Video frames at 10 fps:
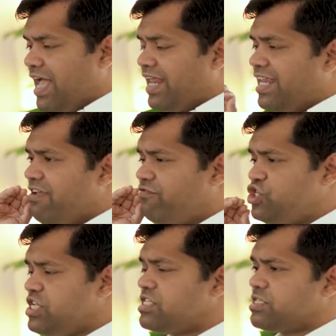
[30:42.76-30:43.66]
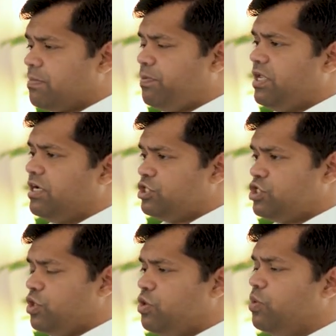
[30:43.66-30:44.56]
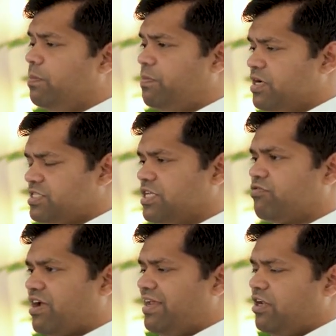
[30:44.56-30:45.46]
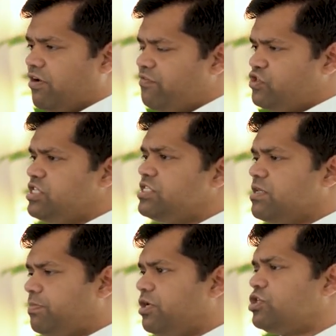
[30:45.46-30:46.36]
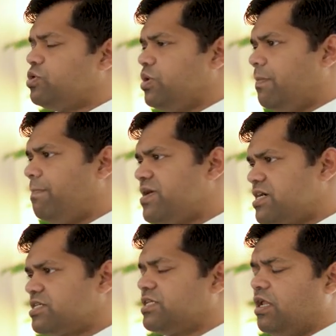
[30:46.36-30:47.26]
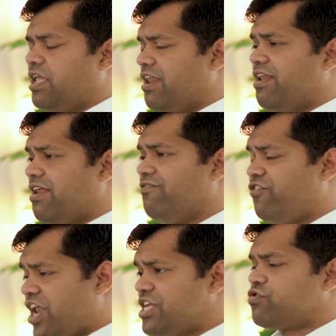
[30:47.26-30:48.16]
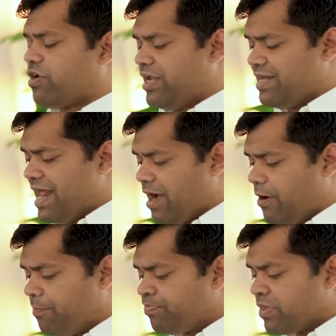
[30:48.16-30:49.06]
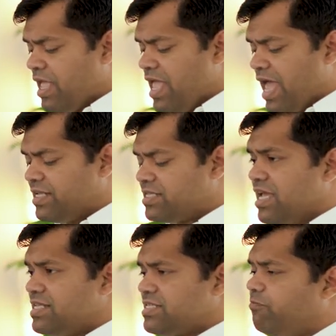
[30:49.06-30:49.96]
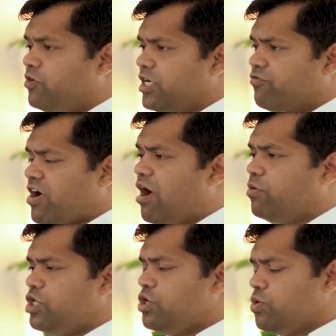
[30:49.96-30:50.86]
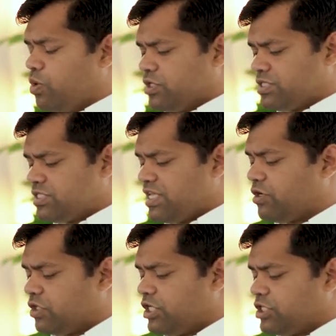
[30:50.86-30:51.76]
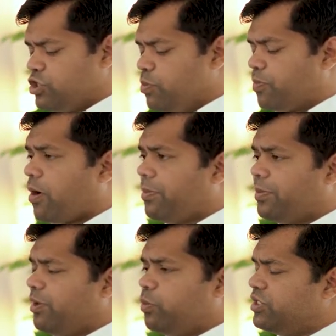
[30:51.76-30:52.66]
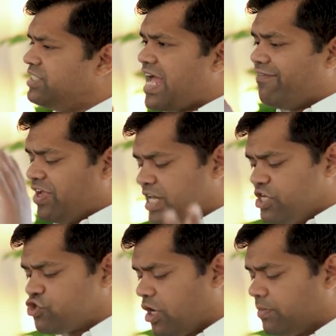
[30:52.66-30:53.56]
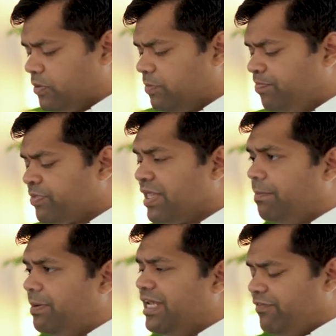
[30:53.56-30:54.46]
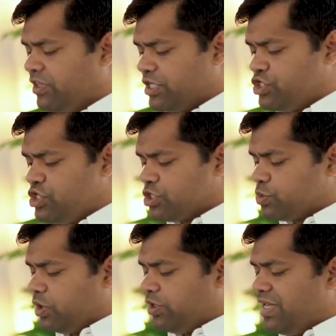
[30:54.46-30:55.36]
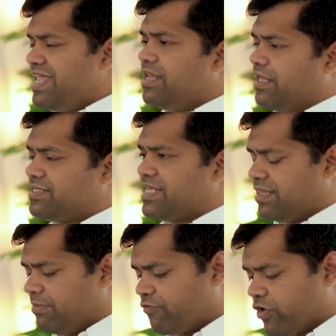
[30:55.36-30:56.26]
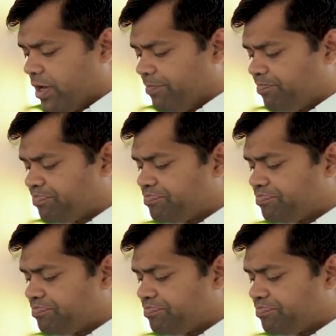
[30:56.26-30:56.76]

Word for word: And if Jesus appeared to you in person right now, if Jesus appeared to you in person, in, in flesh right now, and someone around you was sick or death, you probably wouldn't have any trouble believing that Jesus would heal and set them free.